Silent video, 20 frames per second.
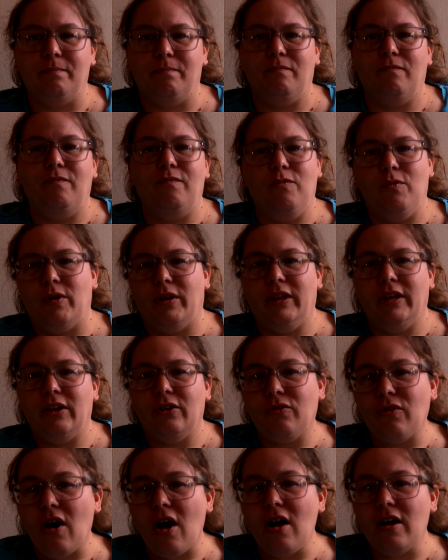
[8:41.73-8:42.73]
really
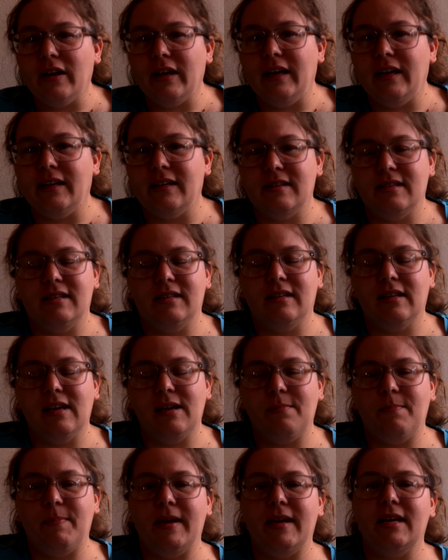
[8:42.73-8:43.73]
groggy and
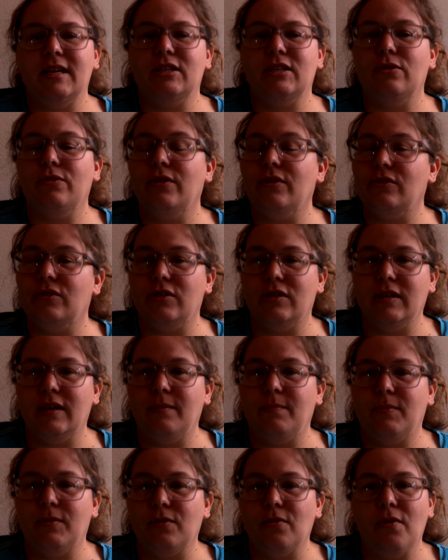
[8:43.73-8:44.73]
sleepy, so they'll
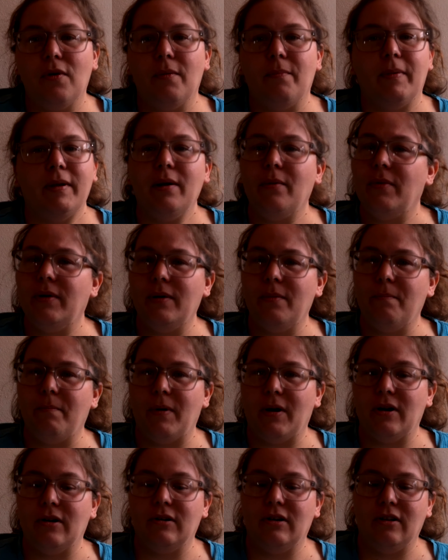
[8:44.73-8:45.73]
sleep through it, but I want them
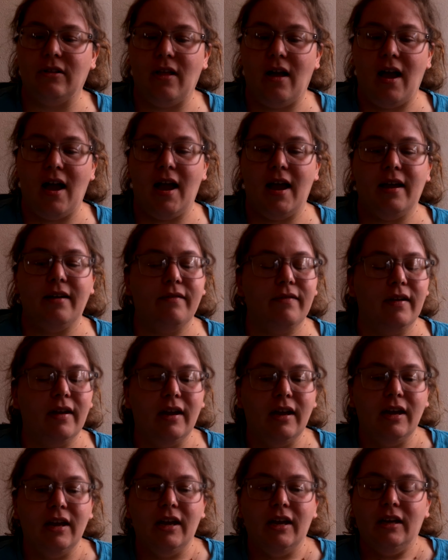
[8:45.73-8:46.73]
burned alive.
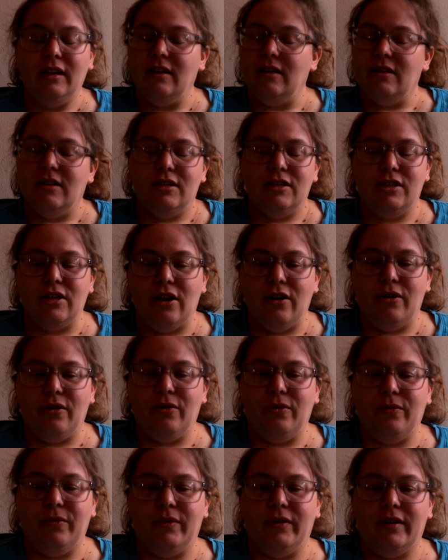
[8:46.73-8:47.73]

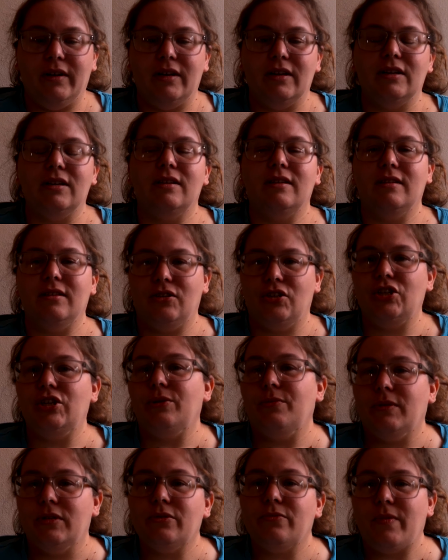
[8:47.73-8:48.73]
So she
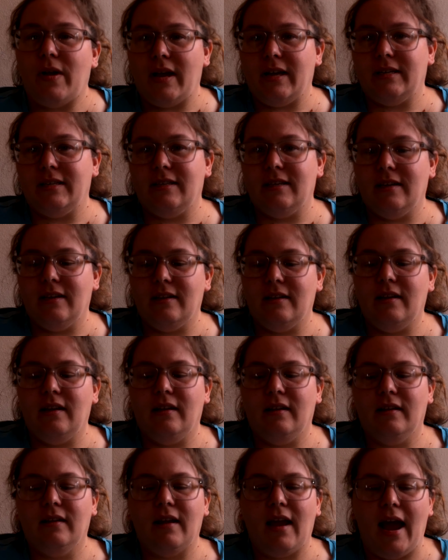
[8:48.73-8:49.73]
was arrested
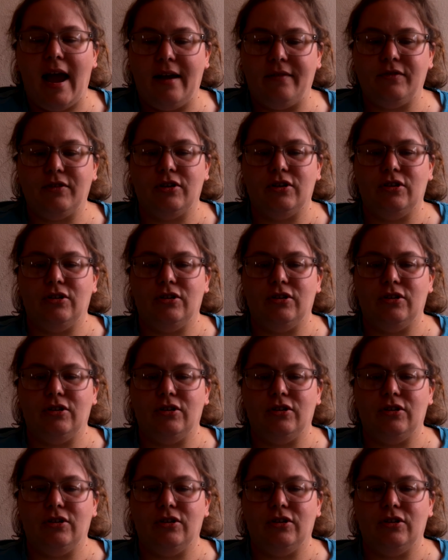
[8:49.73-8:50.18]
after